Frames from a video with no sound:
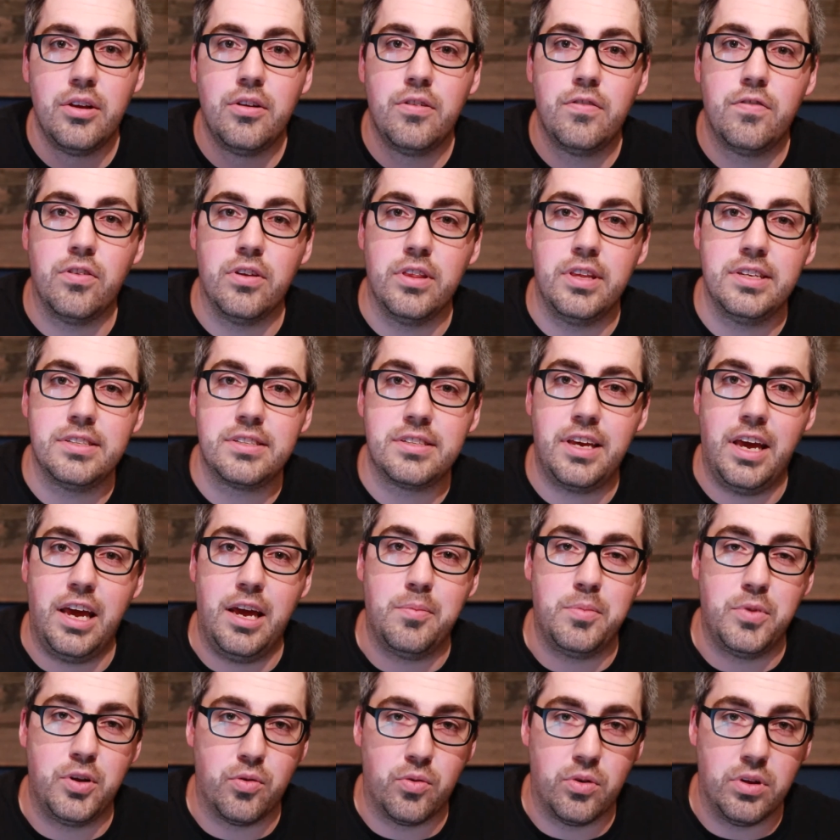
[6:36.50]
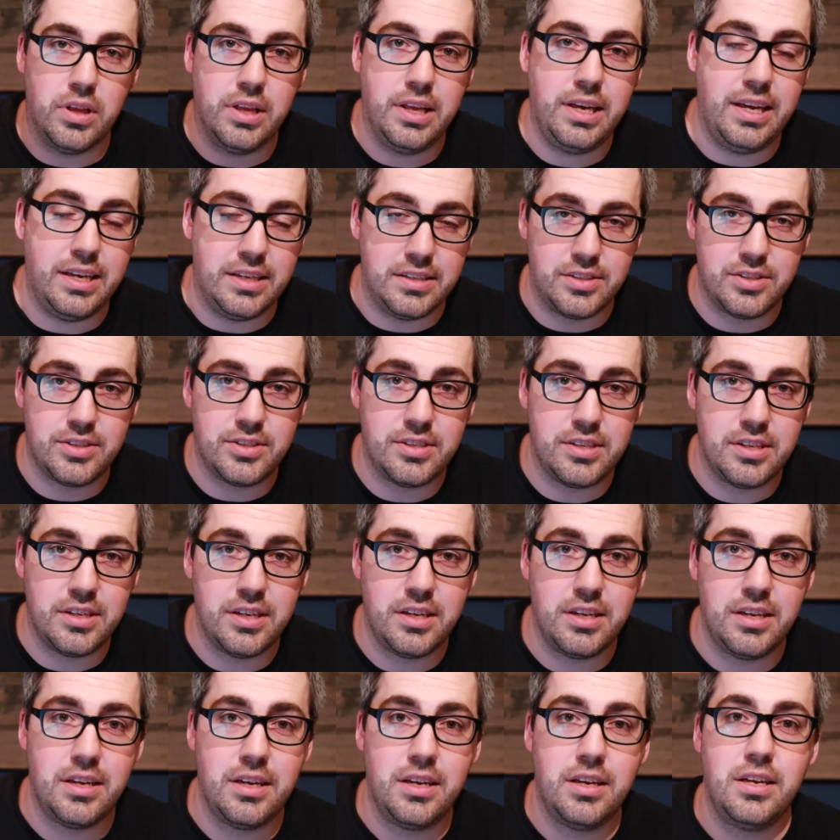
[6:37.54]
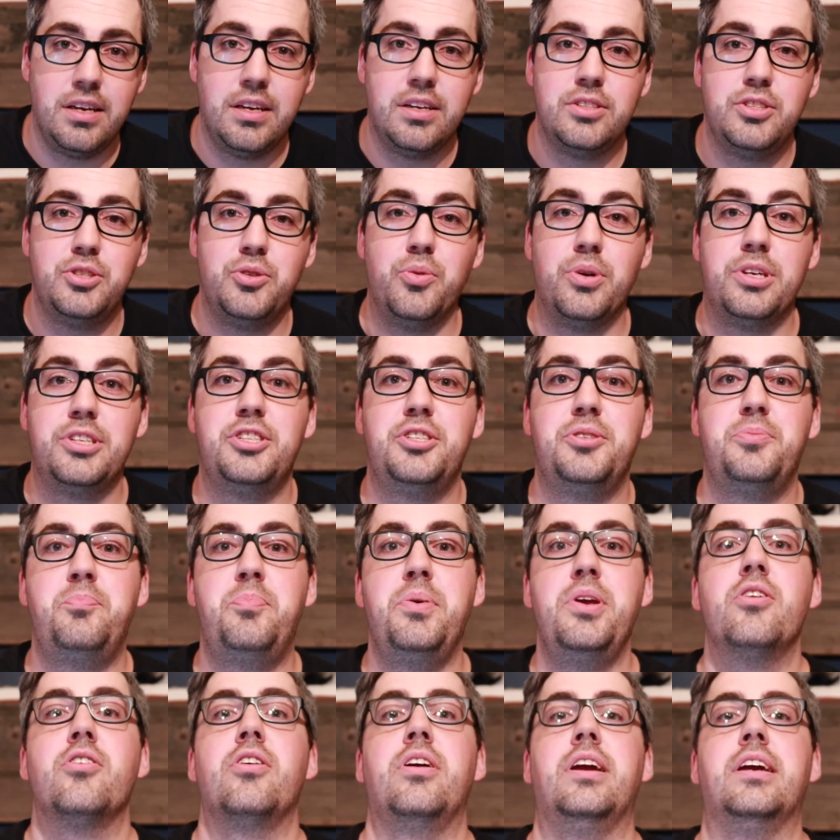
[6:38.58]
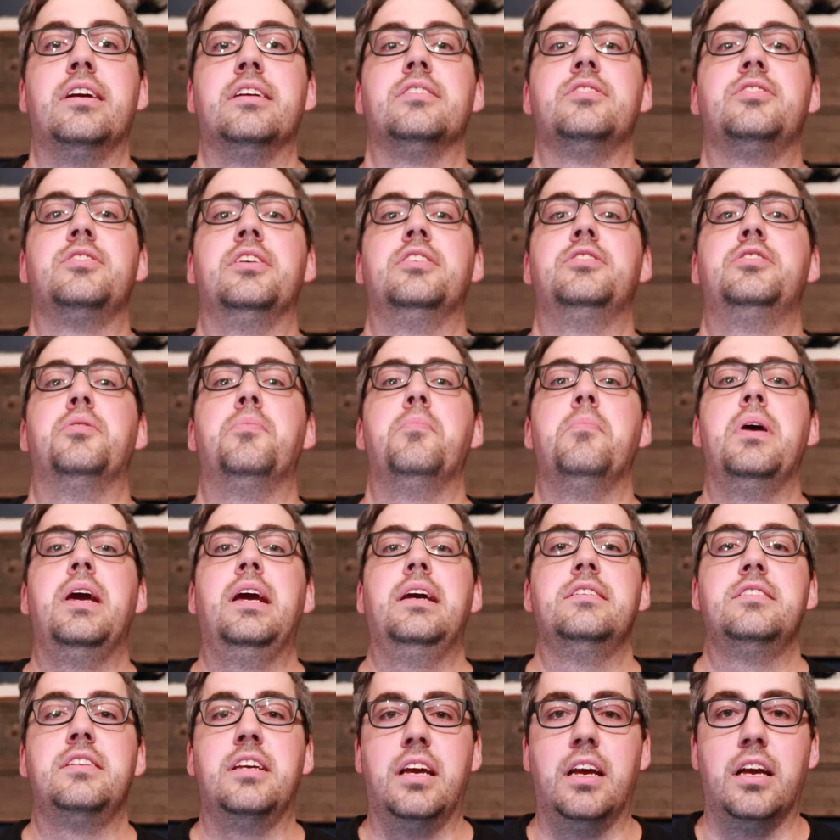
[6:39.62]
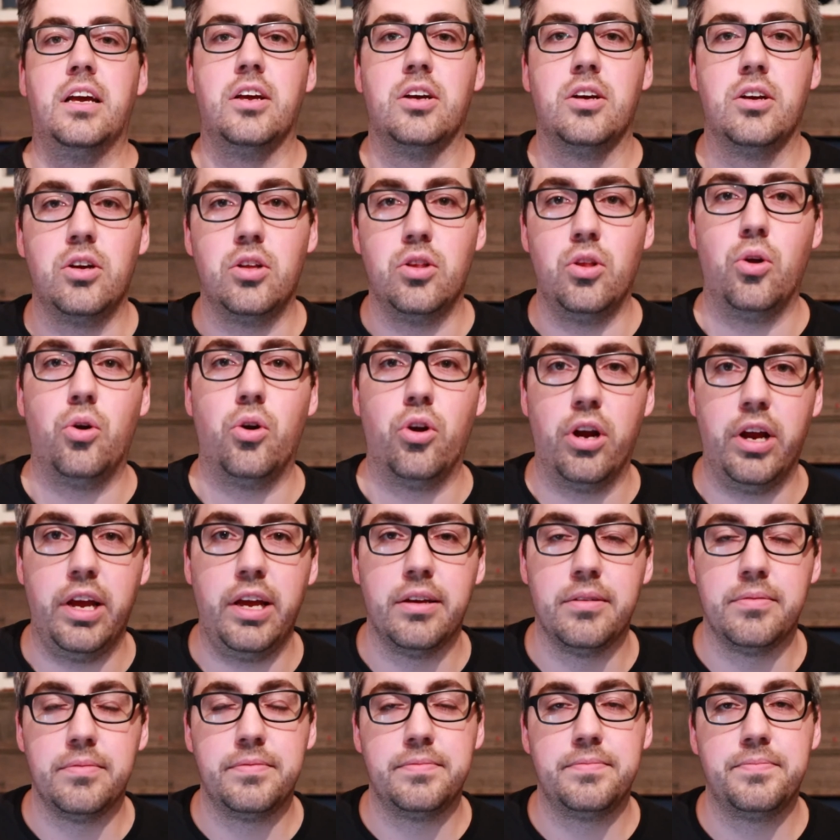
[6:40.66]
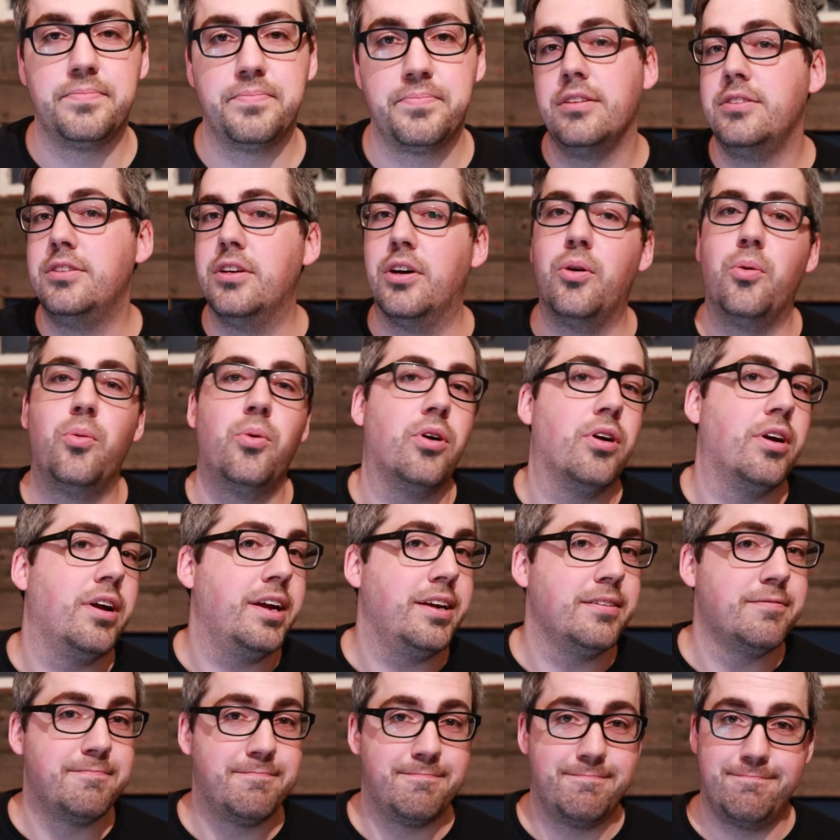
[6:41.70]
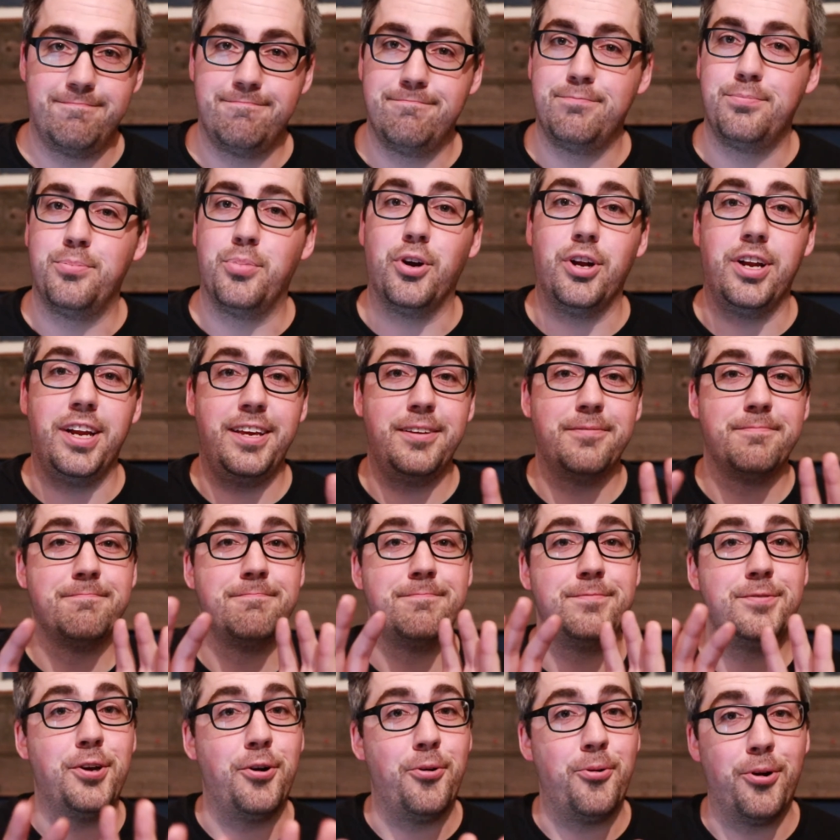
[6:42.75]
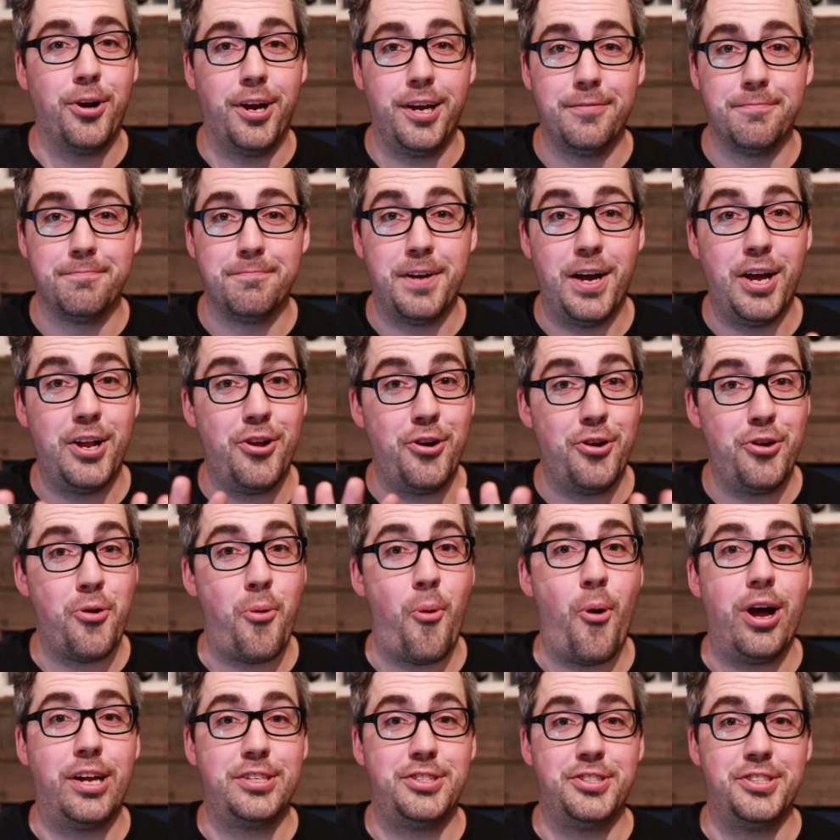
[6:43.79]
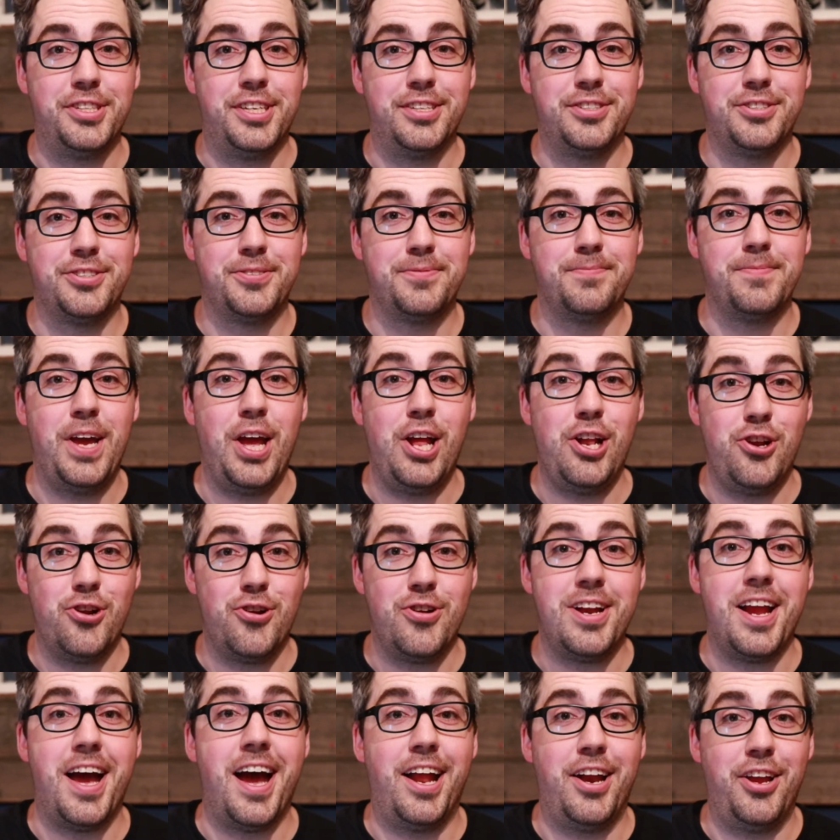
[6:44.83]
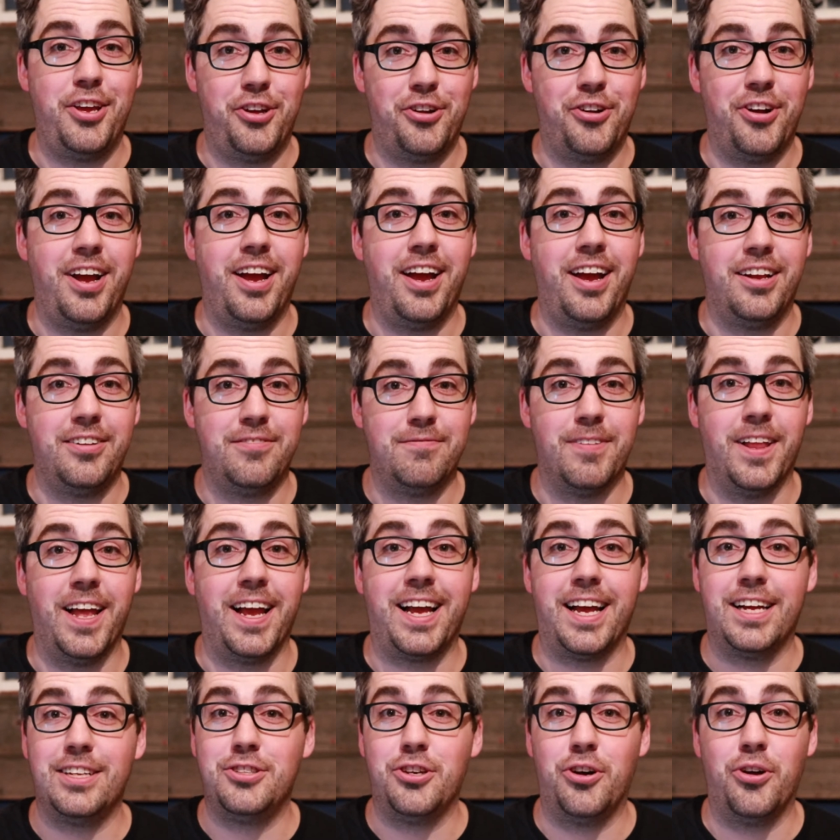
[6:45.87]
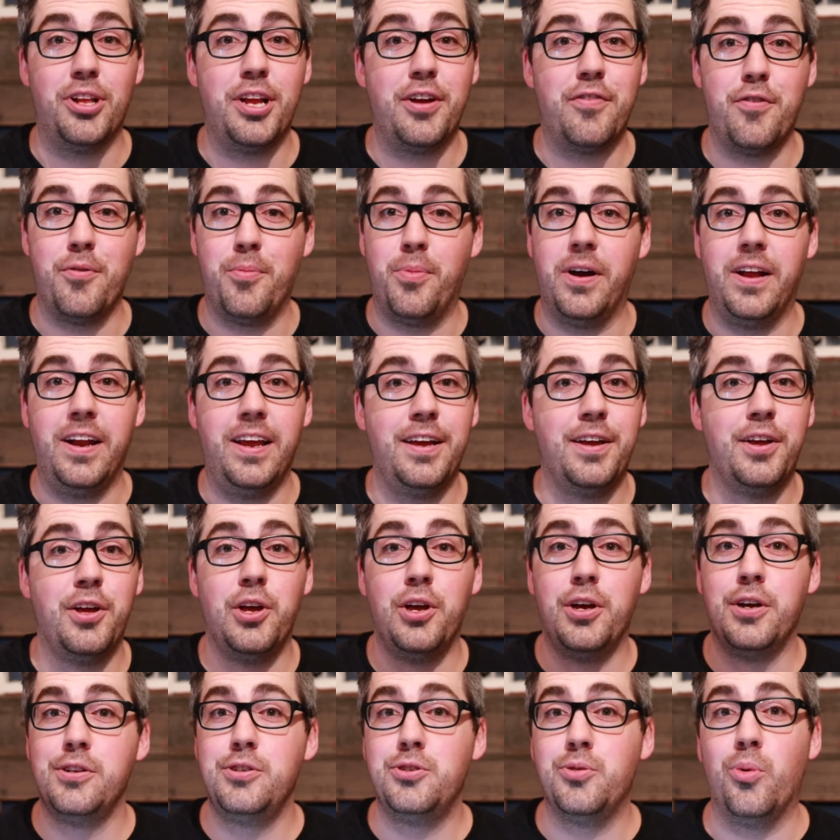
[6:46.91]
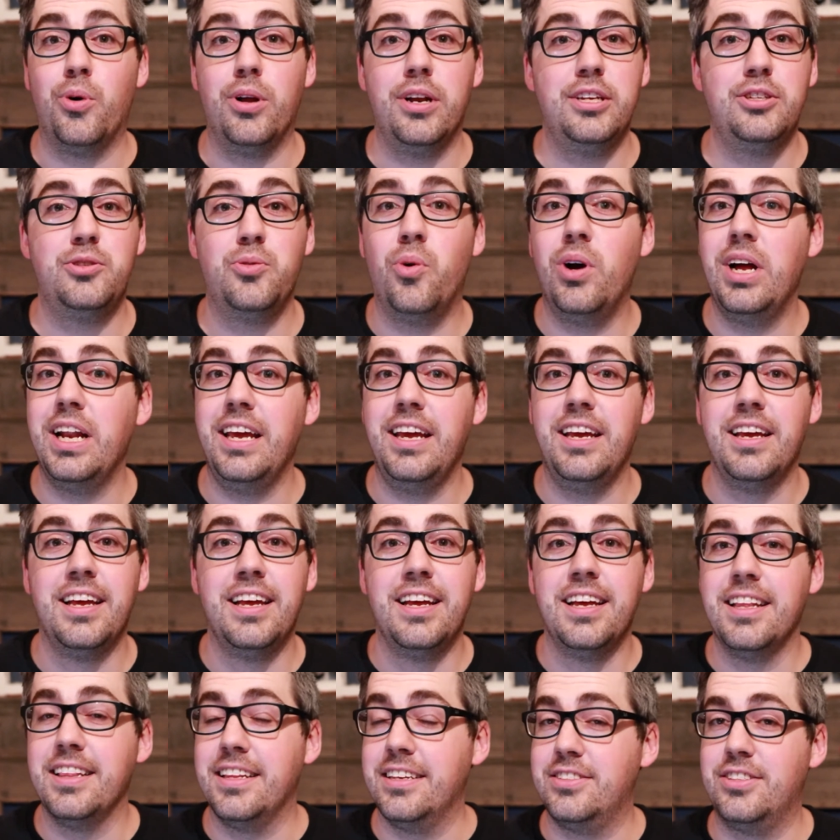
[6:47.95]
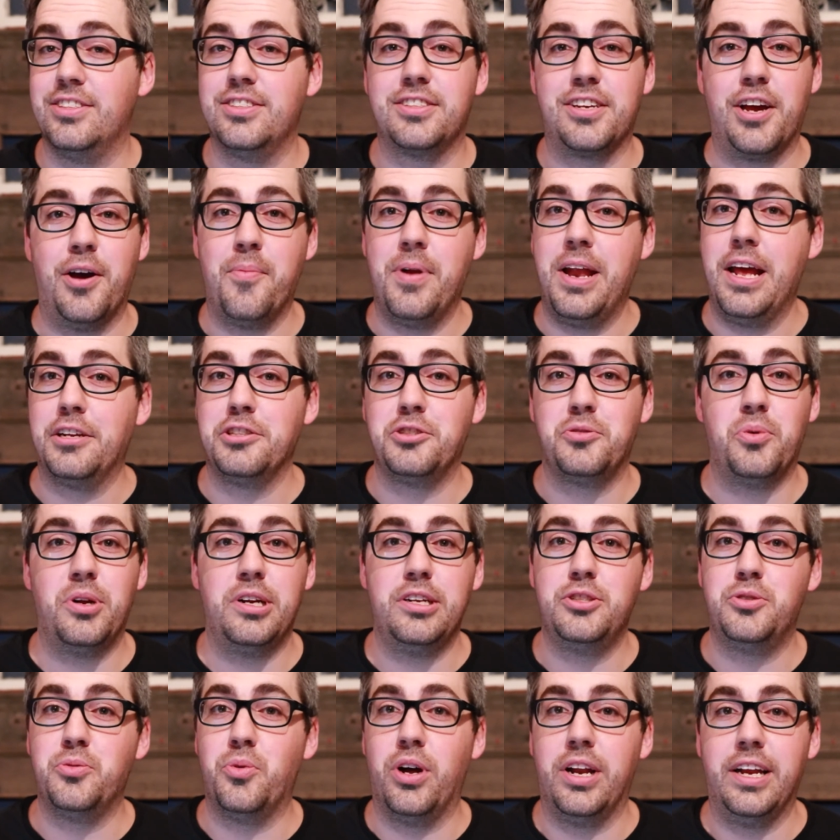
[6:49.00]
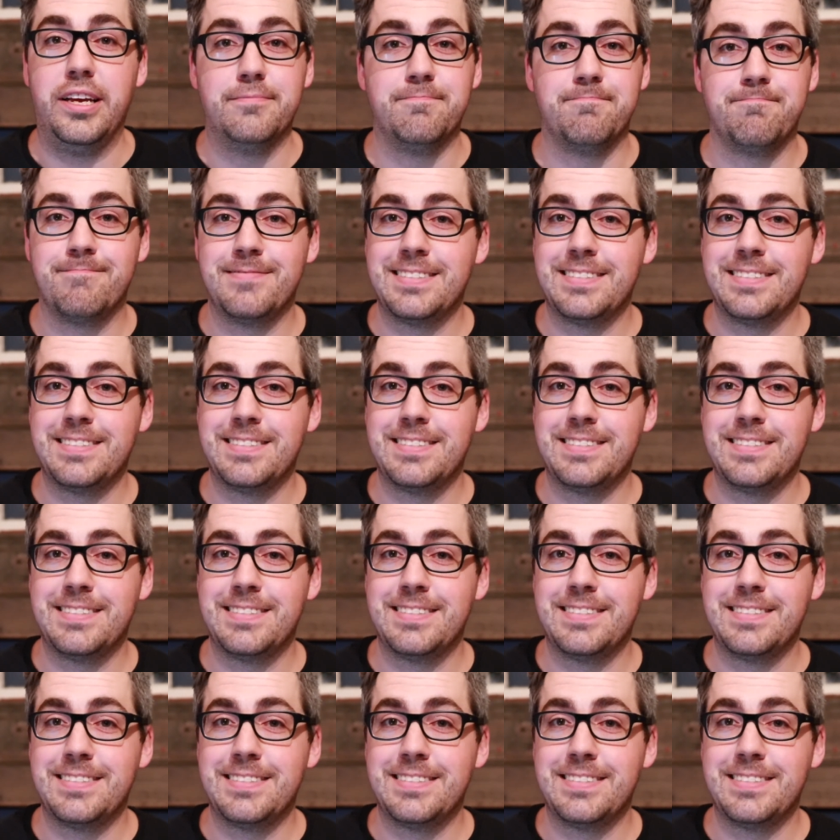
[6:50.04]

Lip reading: for this game to release to experience its amazing glory? Don't worry, Brittany, don't worry. I know you're watching this and you're nodding your head like I told everybody. 2020, this is coming out 2020.